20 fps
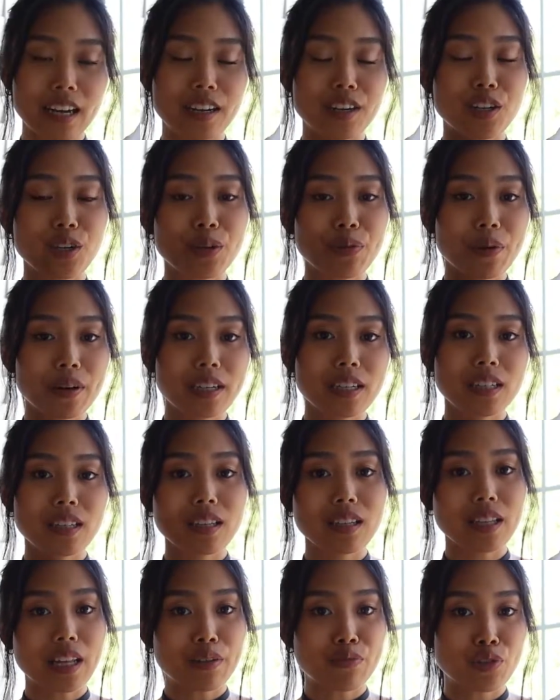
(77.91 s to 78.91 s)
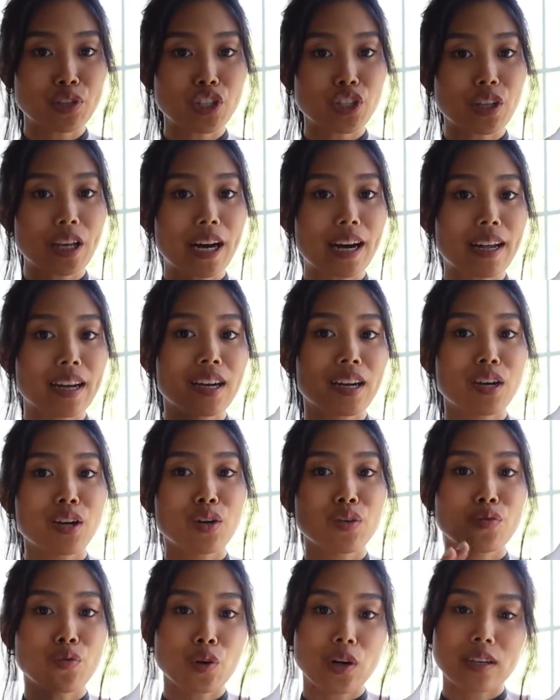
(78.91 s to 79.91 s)
and I knew I wanted to leverage that
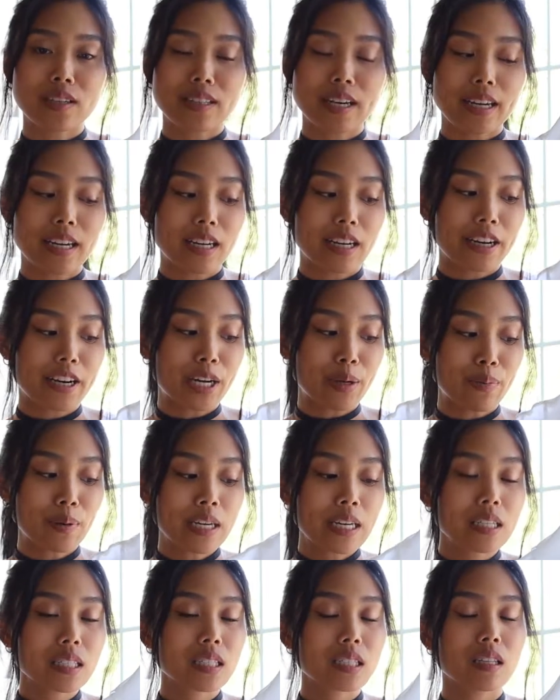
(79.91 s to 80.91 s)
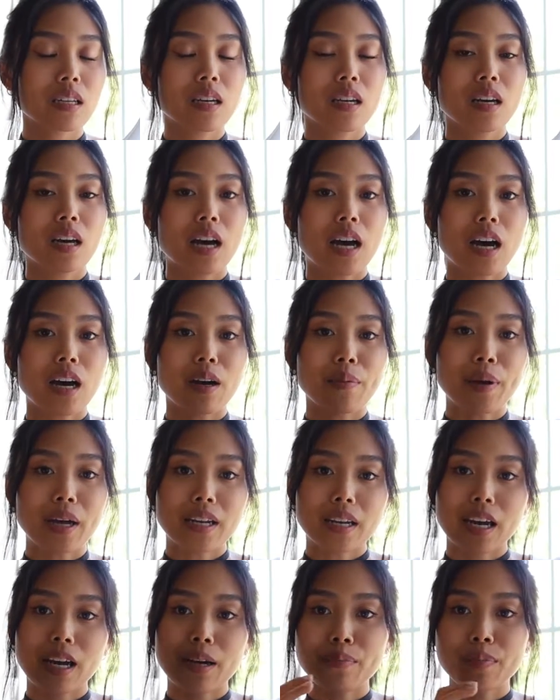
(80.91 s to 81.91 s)
for a secondary piece,
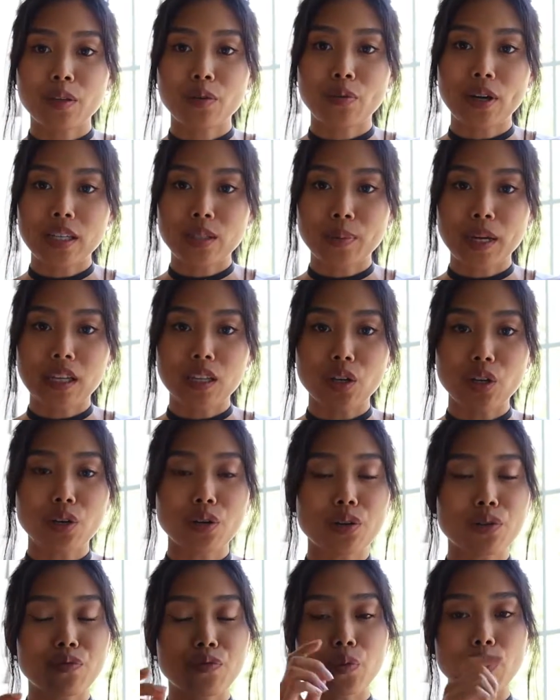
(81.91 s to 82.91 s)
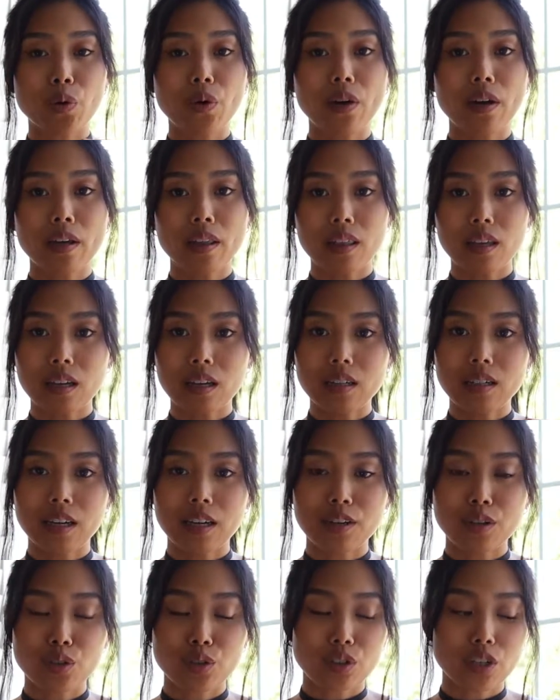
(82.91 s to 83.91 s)
and kept the waistband logo for the
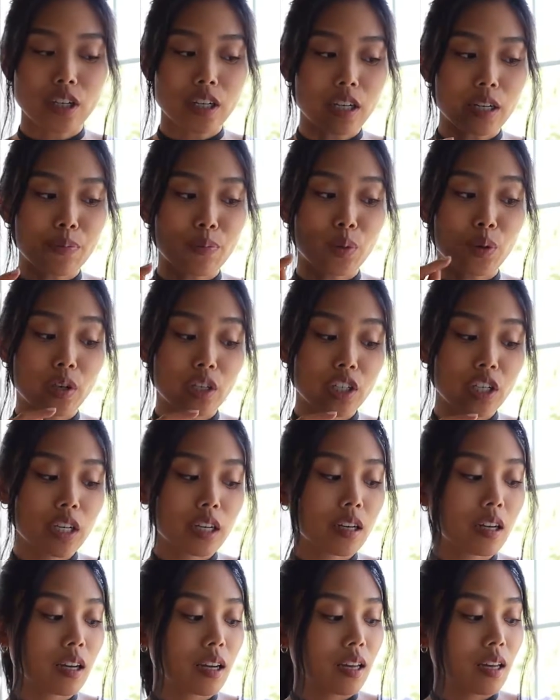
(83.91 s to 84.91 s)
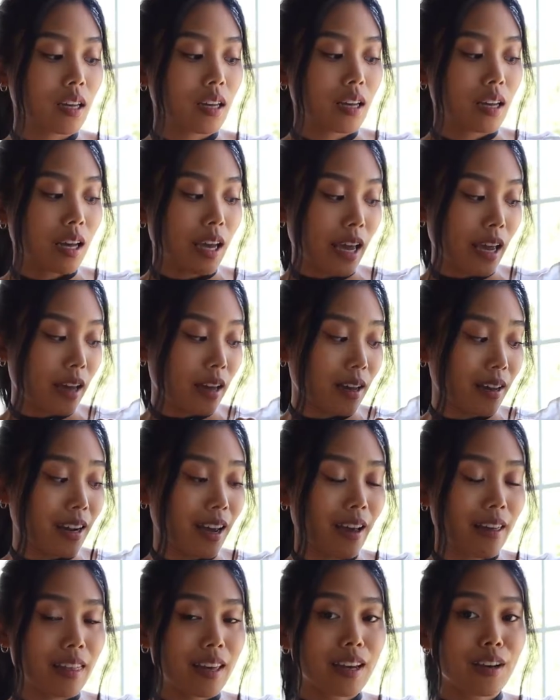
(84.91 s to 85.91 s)
tennis skirt portion. And
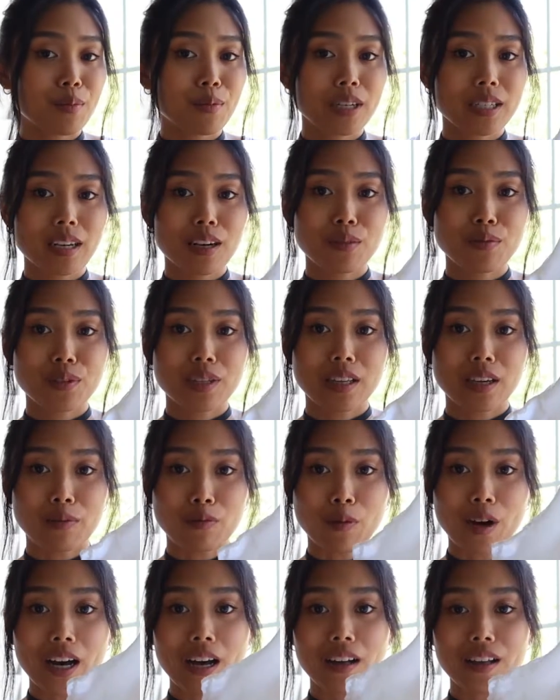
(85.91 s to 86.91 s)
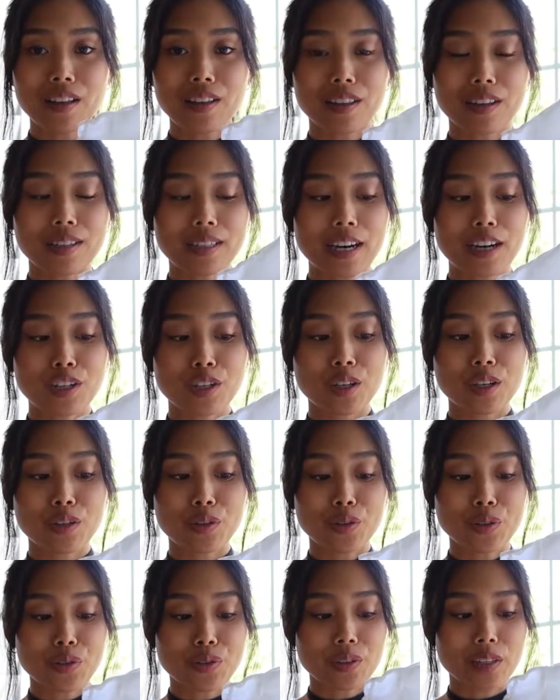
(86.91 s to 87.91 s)
I think it worked out really well. This actually
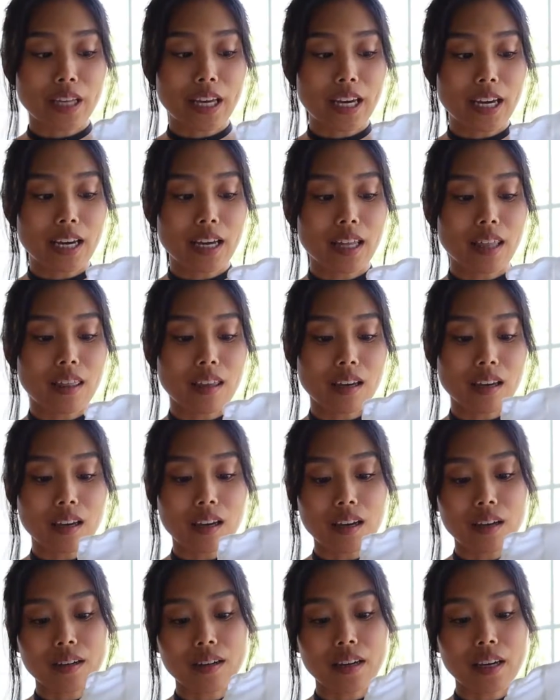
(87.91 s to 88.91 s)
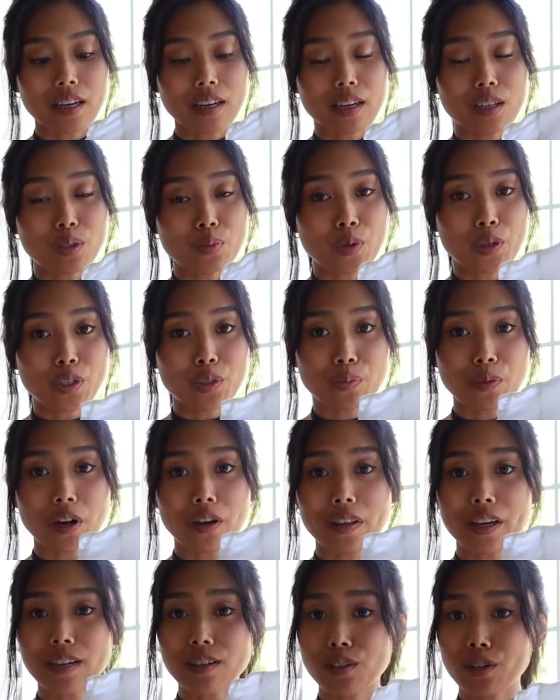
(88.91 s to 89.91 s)
looks like the Nike sports bra
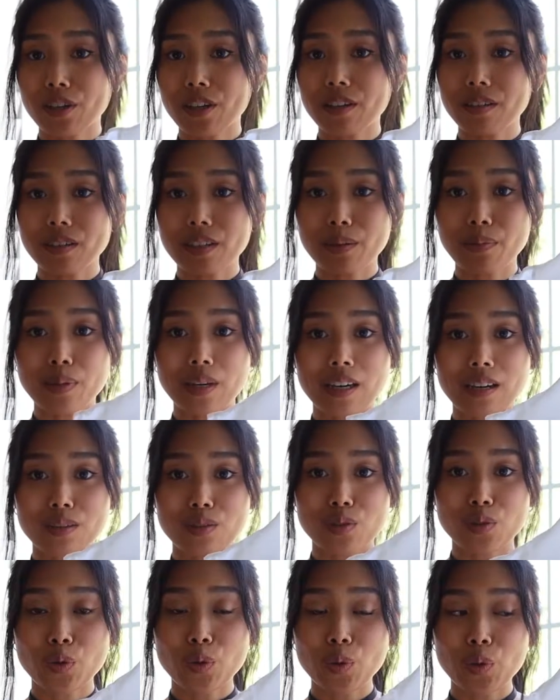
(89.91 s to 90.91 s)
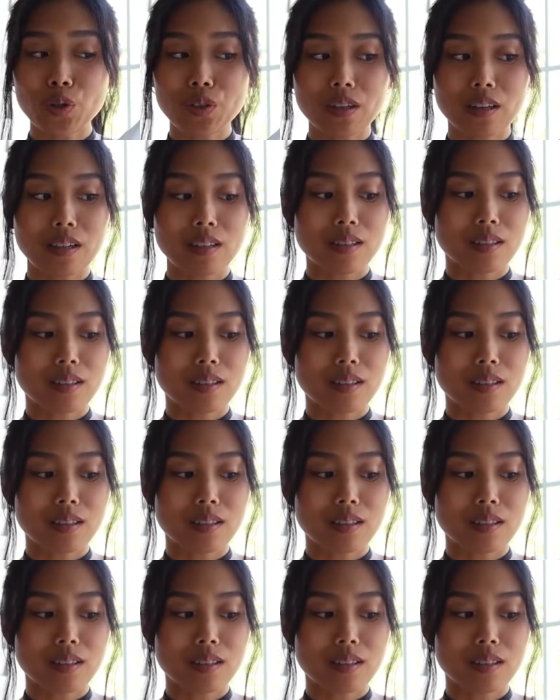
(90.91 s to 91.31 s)
that is currently being sold.